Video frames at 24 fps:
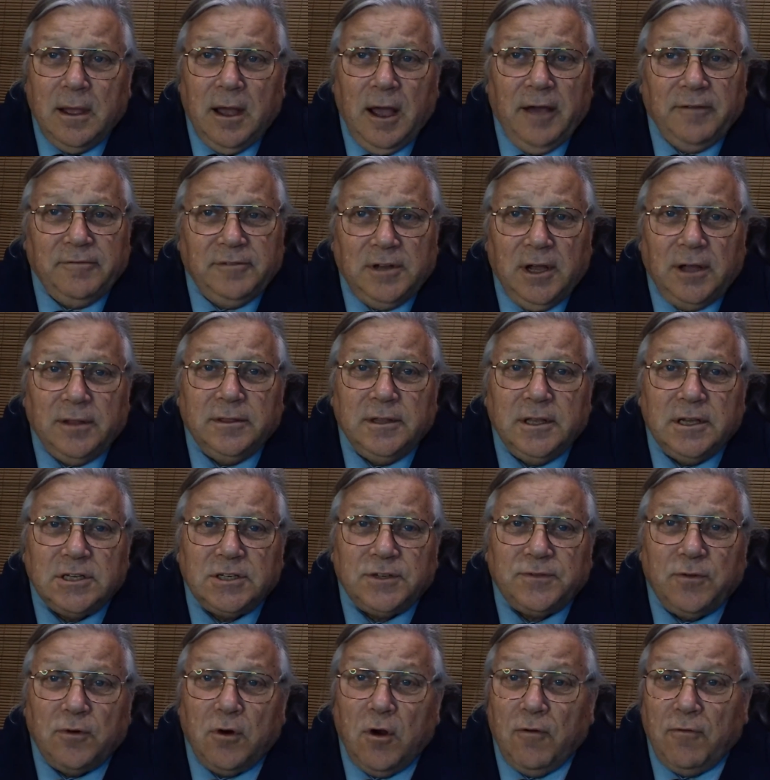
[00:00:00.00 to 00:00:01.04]
I've done
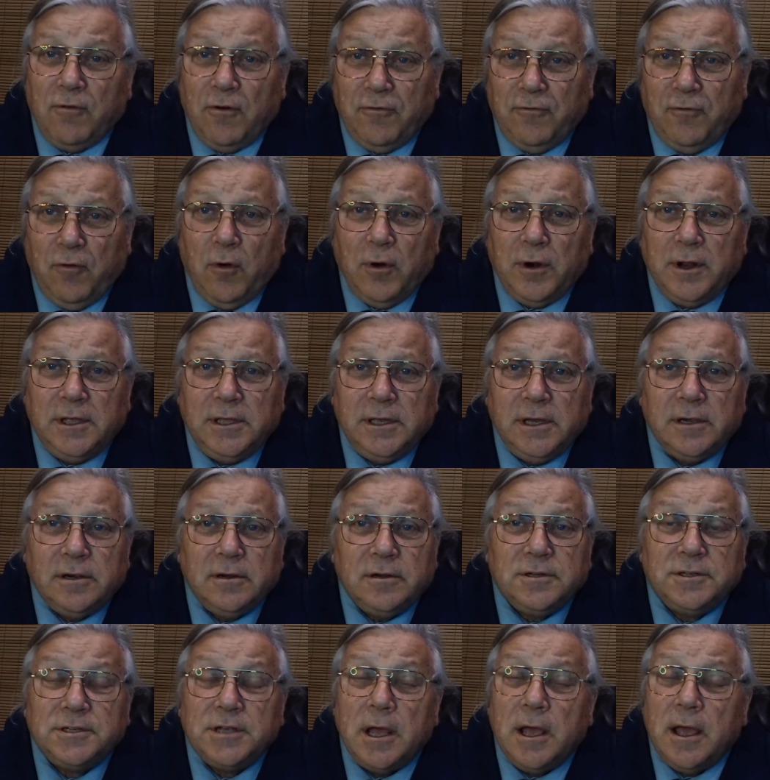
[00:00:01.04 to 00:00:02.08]
this for over 40
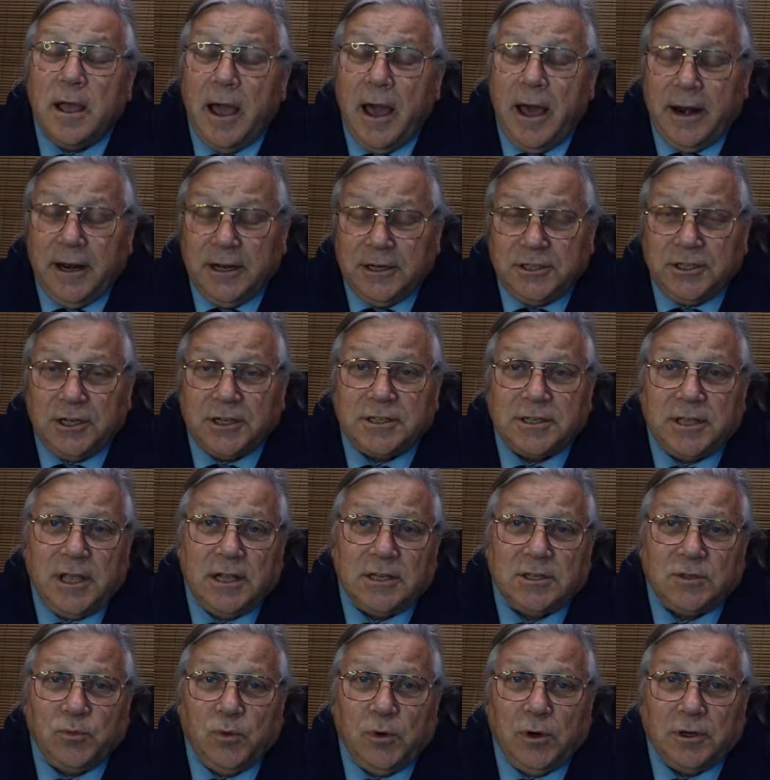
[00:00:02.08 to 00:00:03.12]
years, and it just
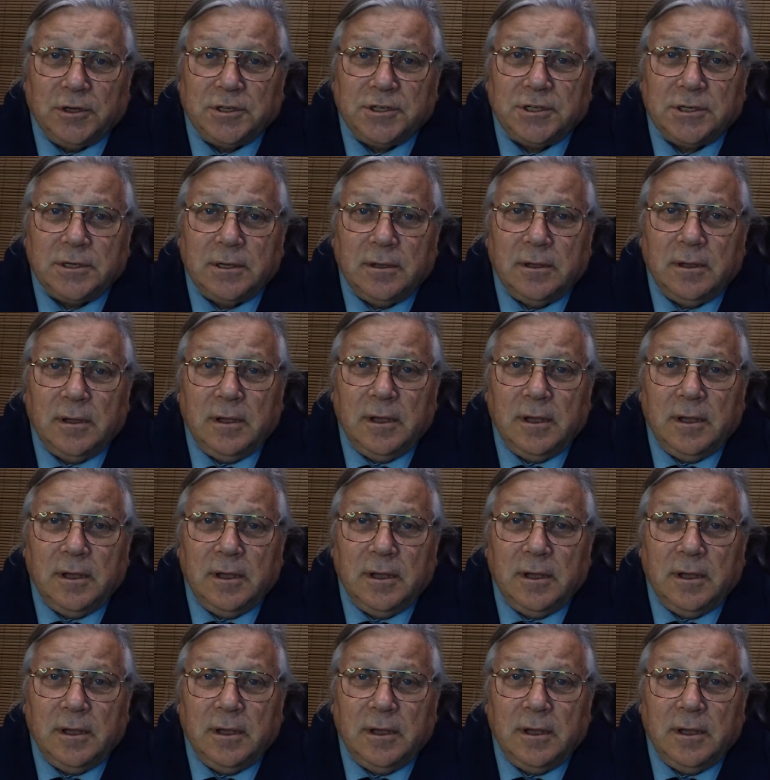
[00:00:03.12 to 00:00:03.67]
gets worse.